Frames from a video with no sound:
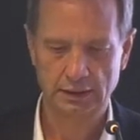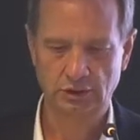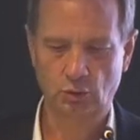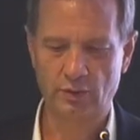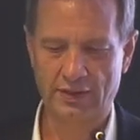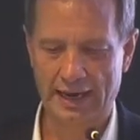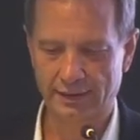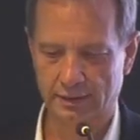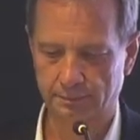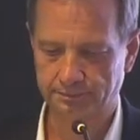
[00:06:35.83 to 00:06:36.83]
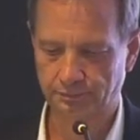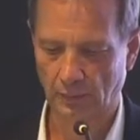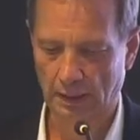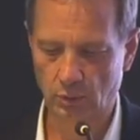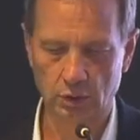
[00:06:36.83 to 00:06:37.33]
So with that,
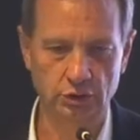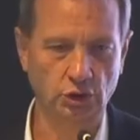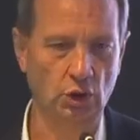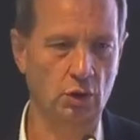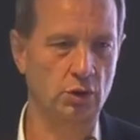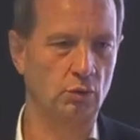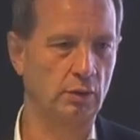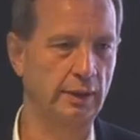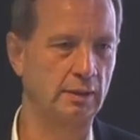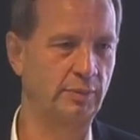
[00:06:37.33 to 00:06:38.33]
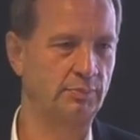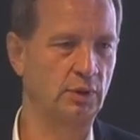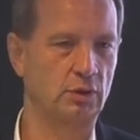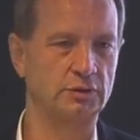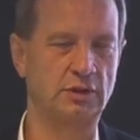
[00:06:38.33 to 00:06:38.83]
I'm going to shock you a little bit
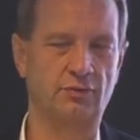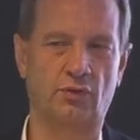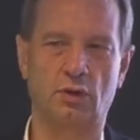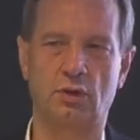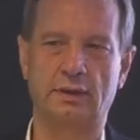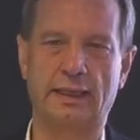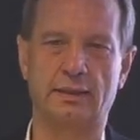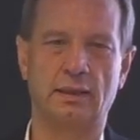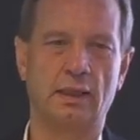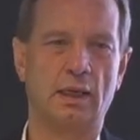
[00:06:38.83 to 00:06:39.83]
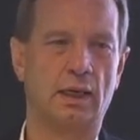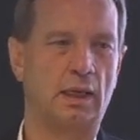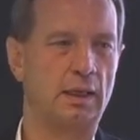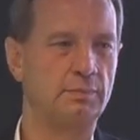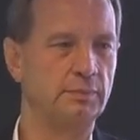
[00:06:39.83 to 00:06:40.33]
because you've heard that
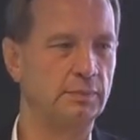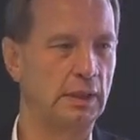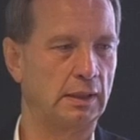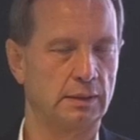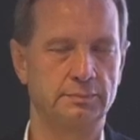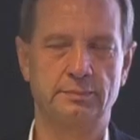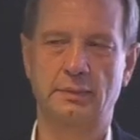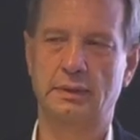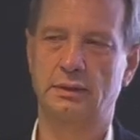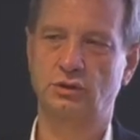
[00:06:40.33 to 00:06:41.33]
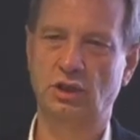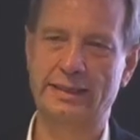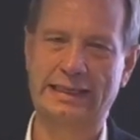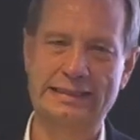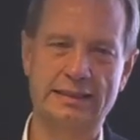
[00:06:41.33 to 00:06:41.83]

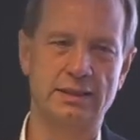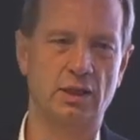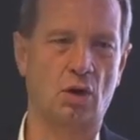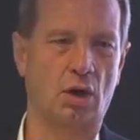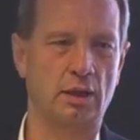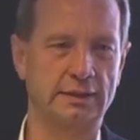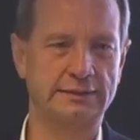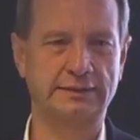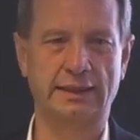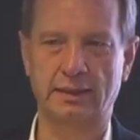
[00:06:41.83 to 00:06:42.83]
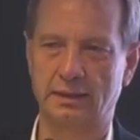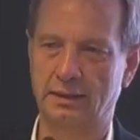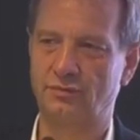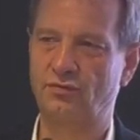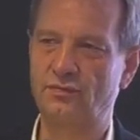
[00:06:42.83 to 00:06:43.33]
China and India are the second
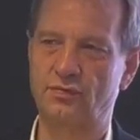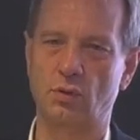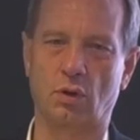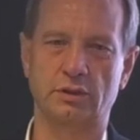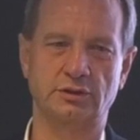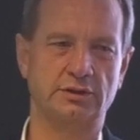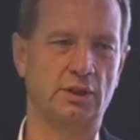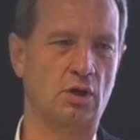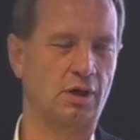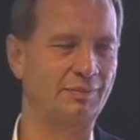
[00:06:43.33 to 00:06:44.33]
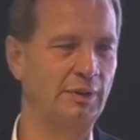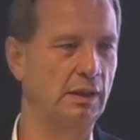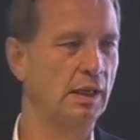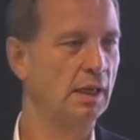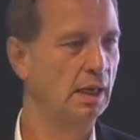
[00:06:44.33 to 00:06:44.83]
and fifth largest economy.